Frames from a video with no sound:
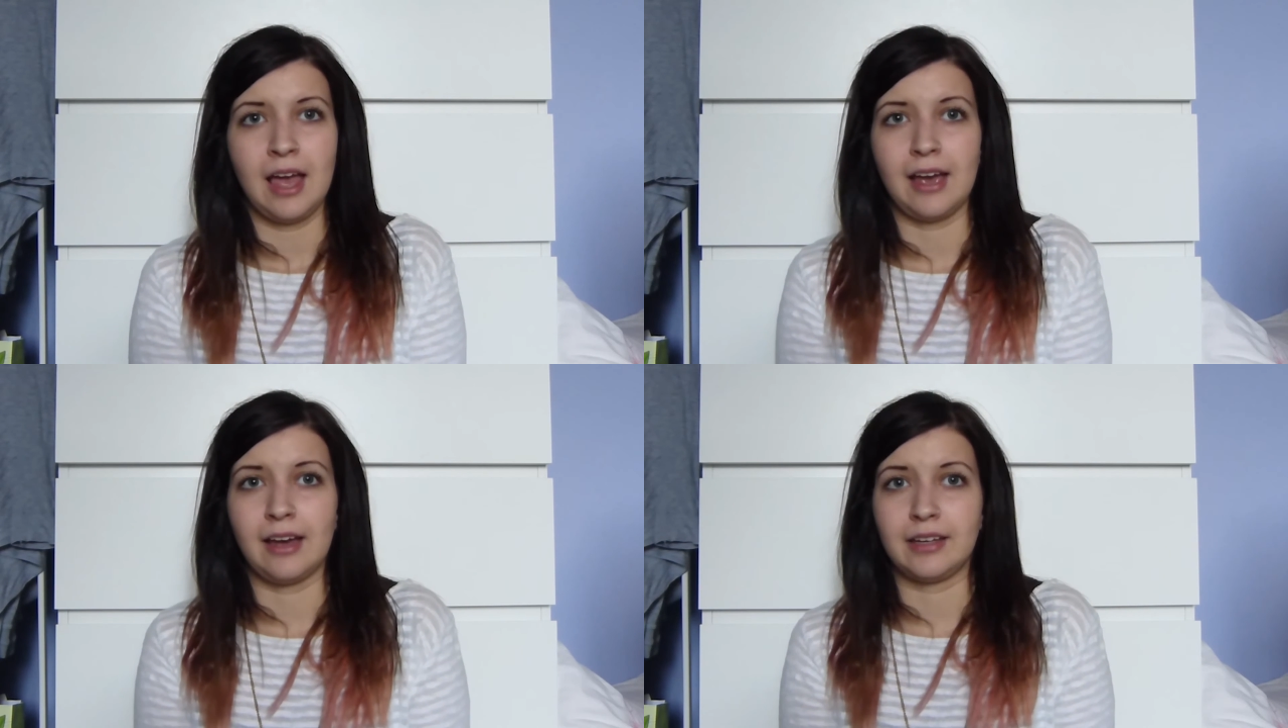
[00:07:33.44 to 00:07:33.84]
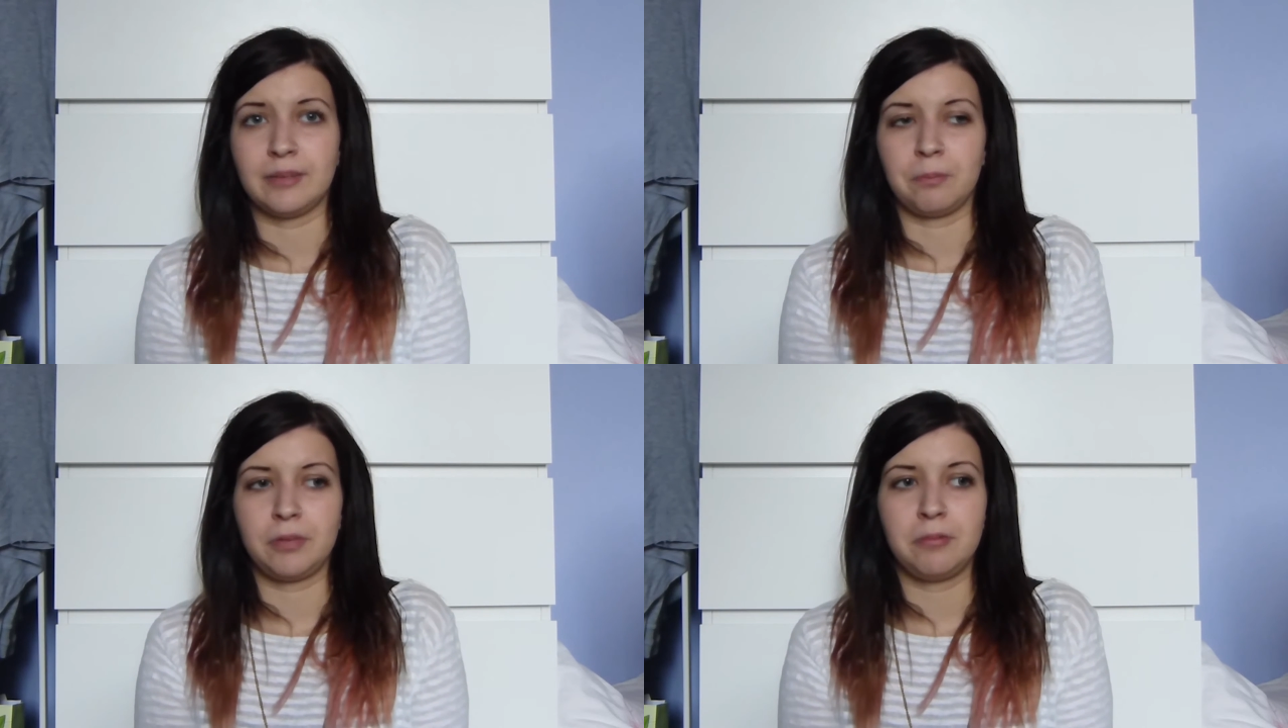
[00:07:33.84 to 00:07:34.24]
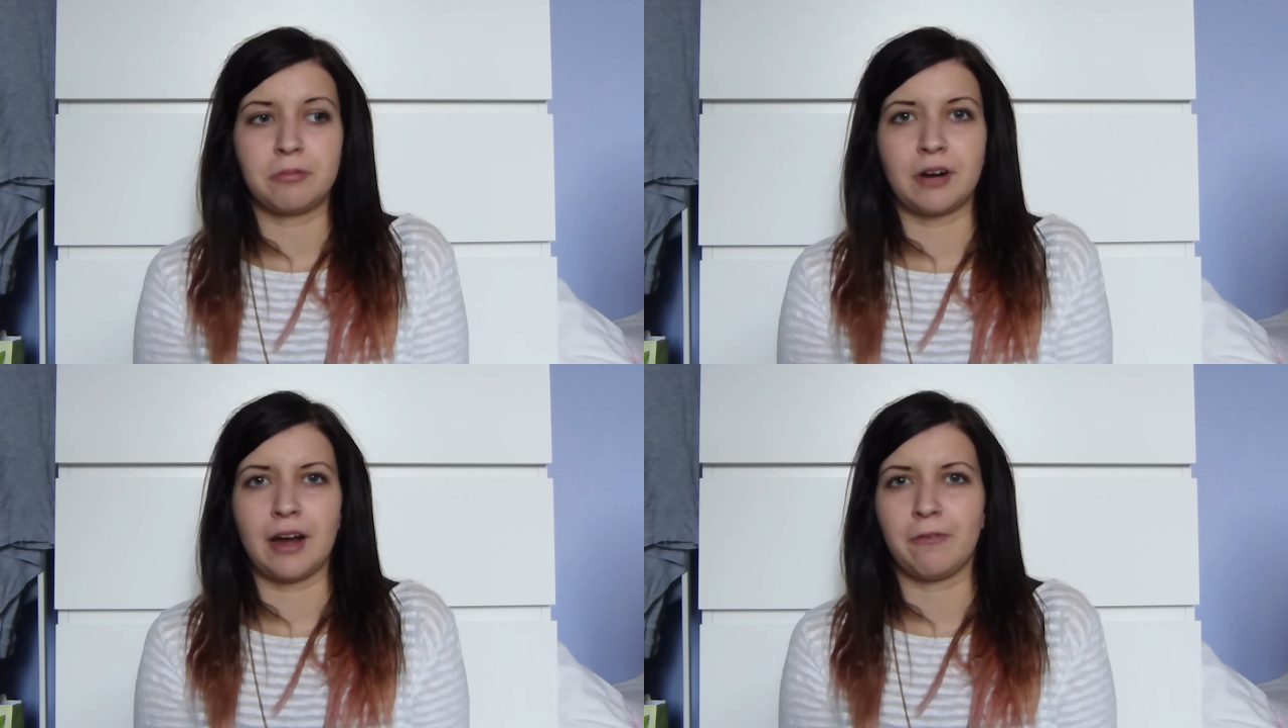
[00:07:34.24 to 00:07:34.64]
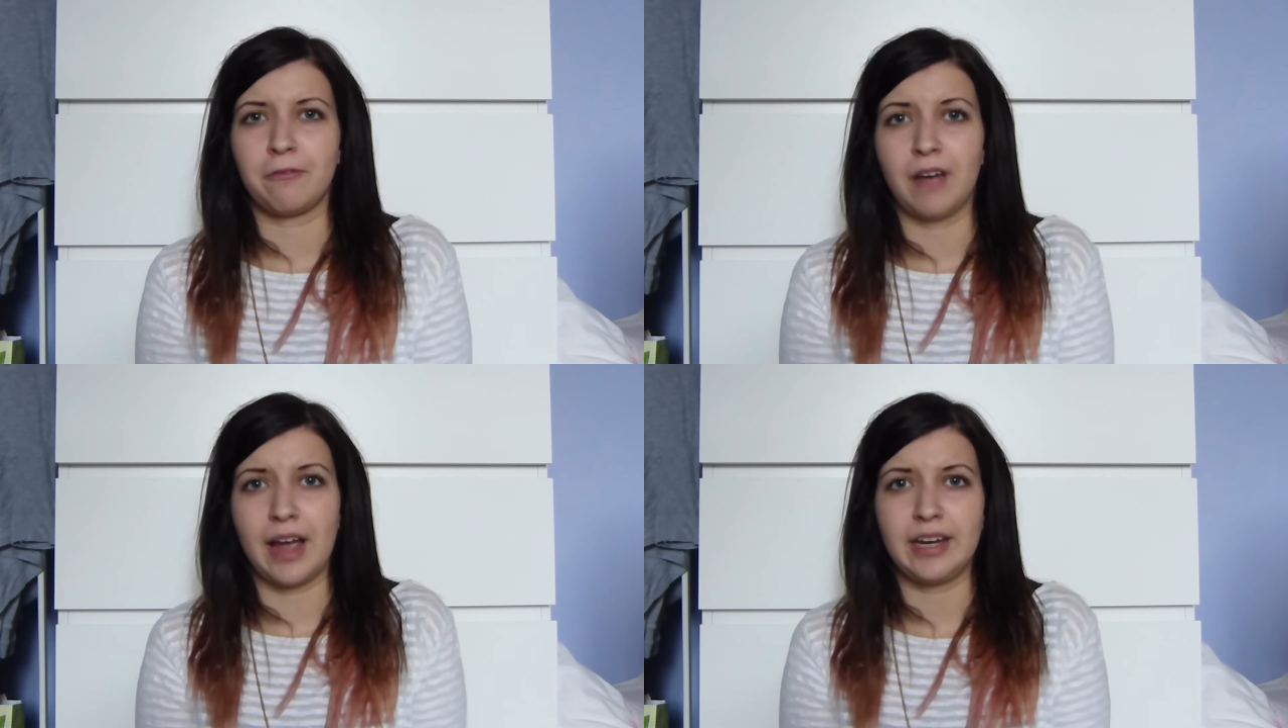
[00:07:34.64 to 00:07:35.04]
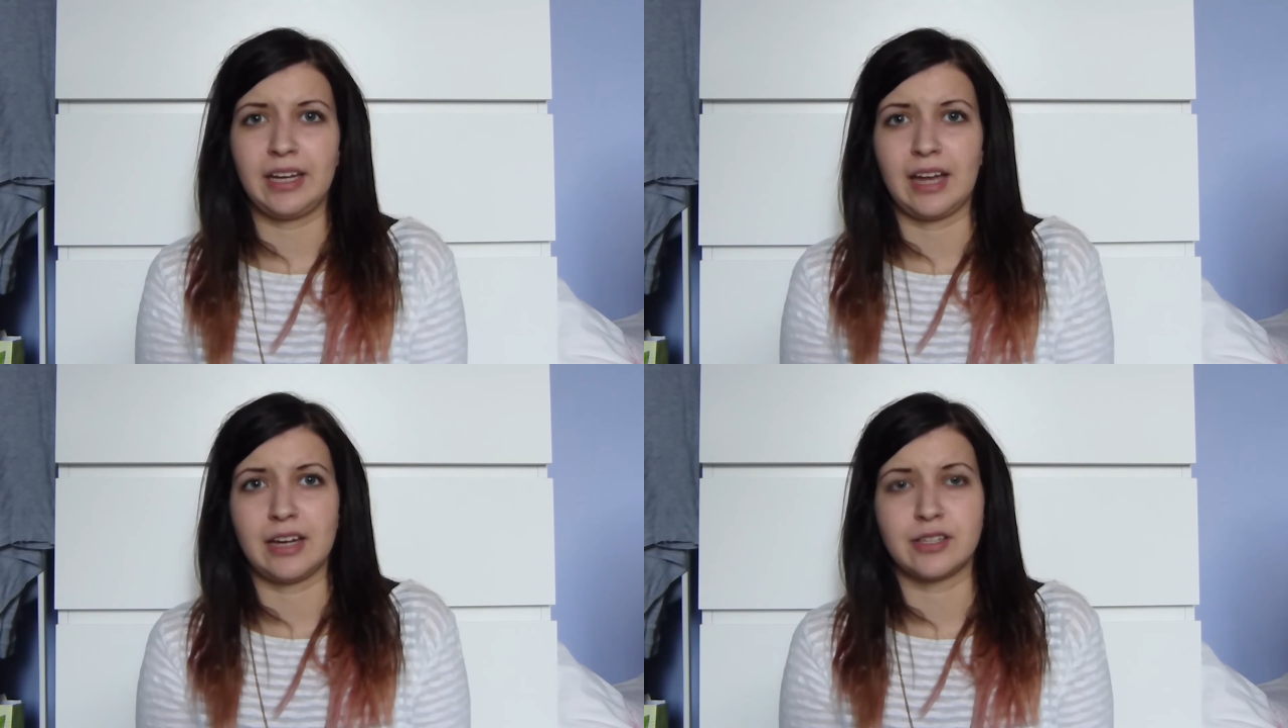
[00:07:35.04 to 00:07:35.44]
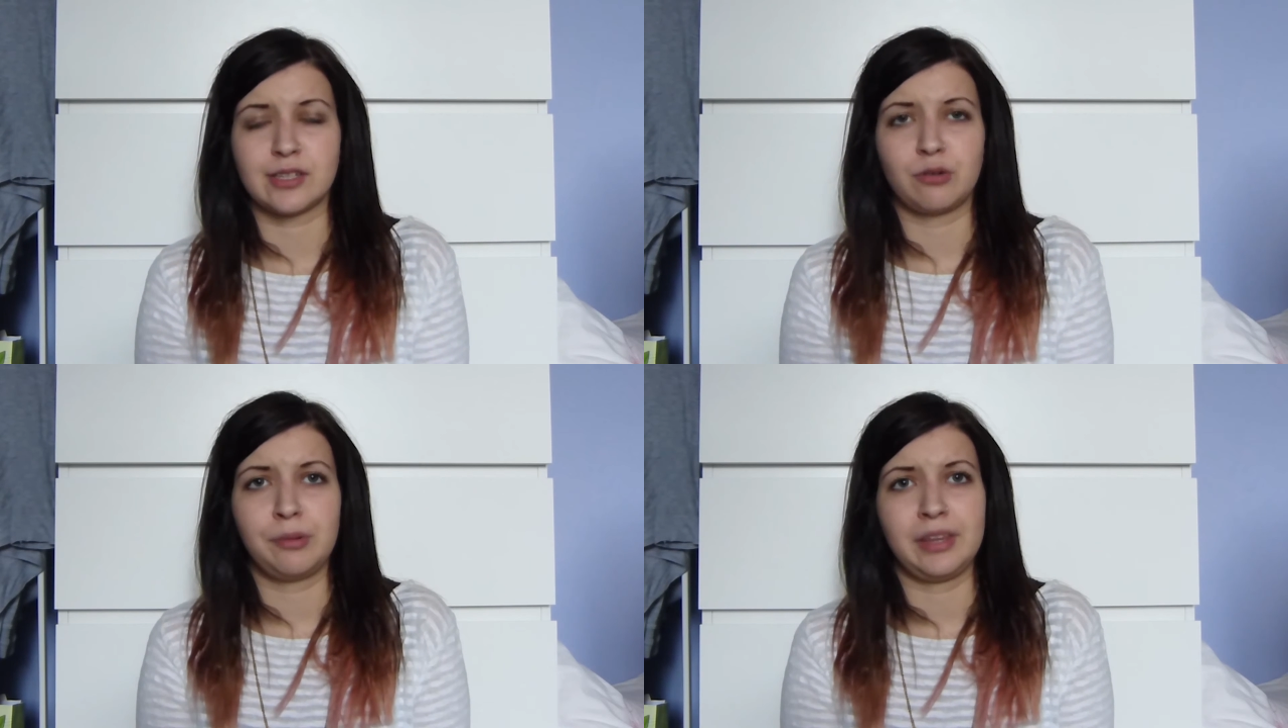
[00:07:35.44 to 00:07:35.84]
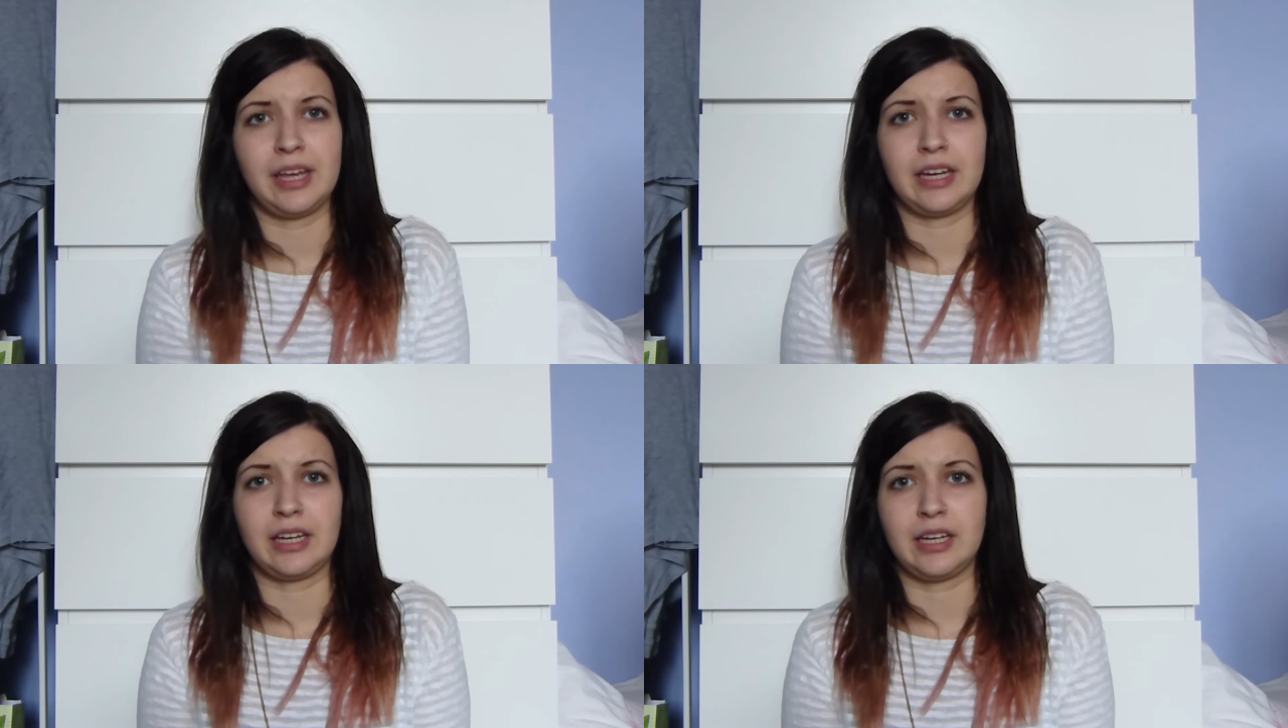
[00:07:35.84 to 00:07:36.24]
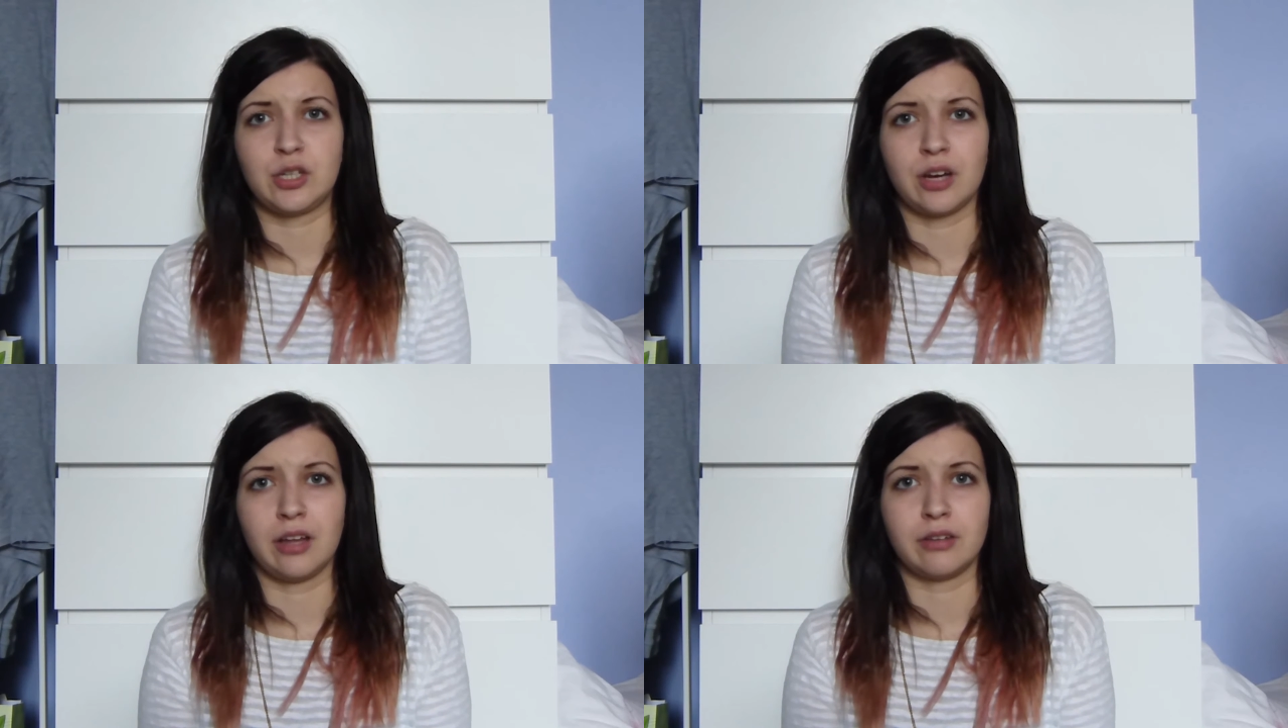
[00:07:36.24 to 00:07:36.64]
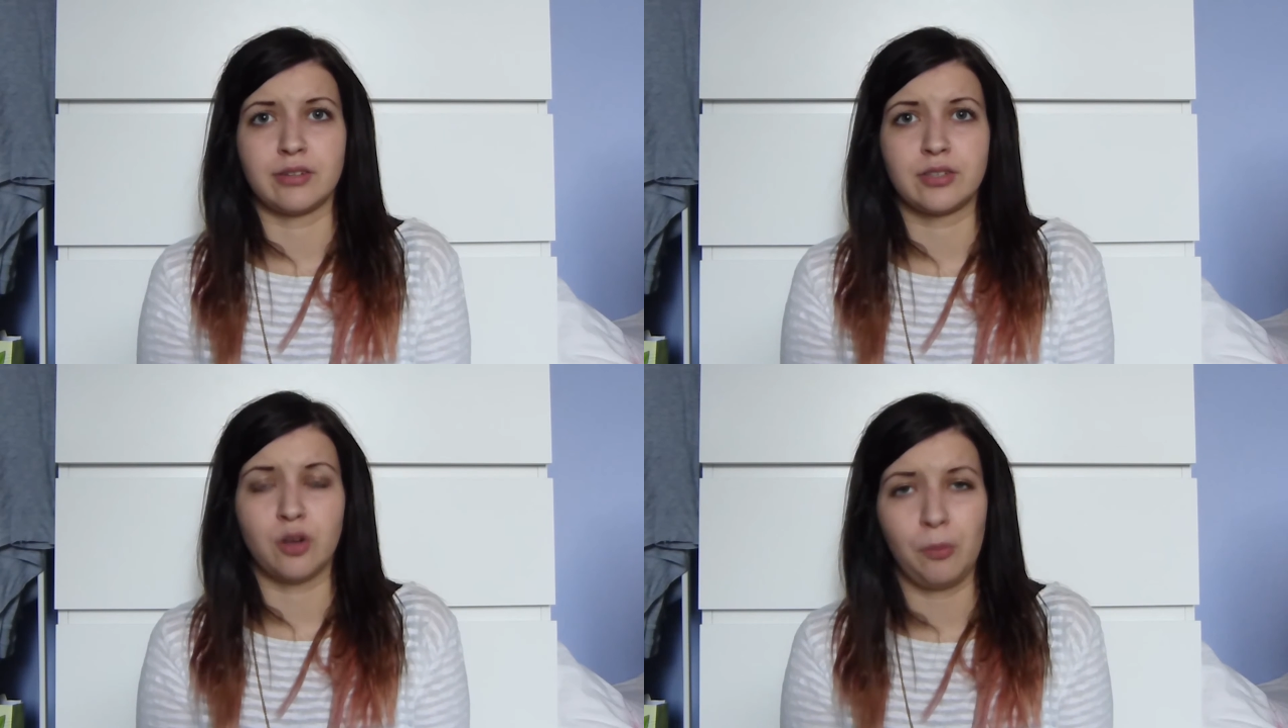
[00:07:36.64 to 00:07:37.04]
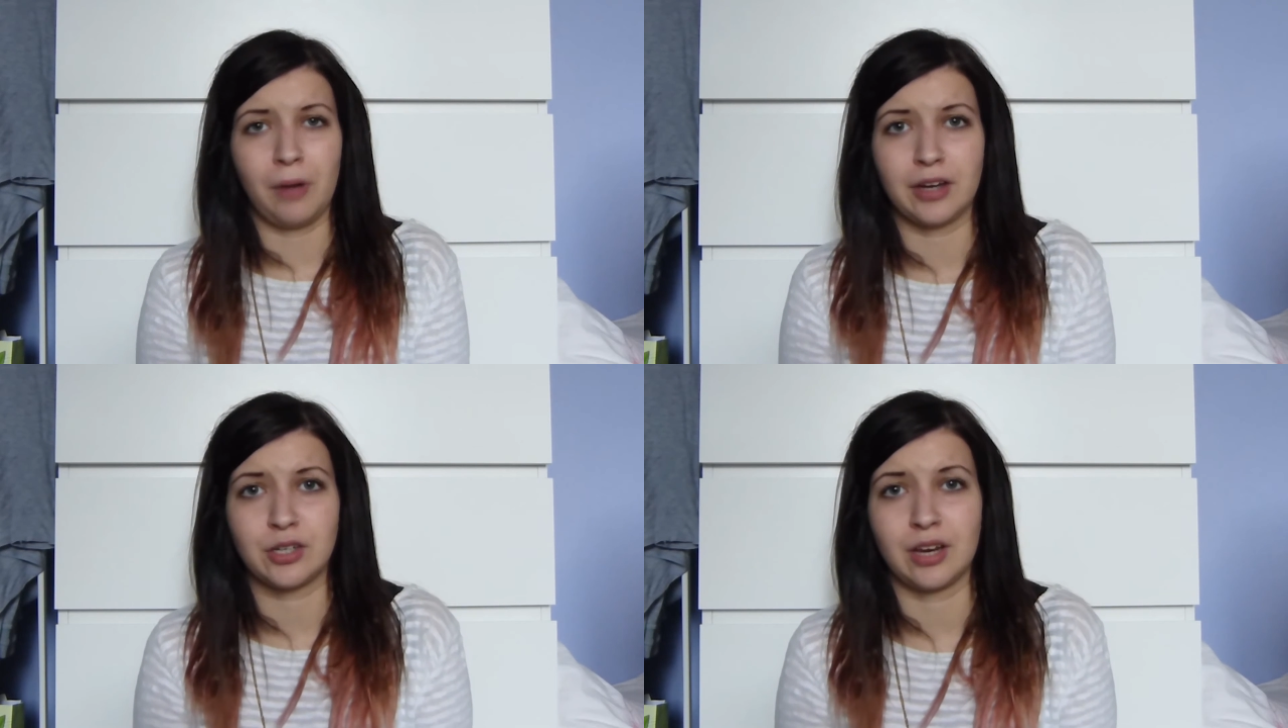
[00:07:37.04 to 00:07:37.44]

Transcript: and people are fighting and discriminating each other so much,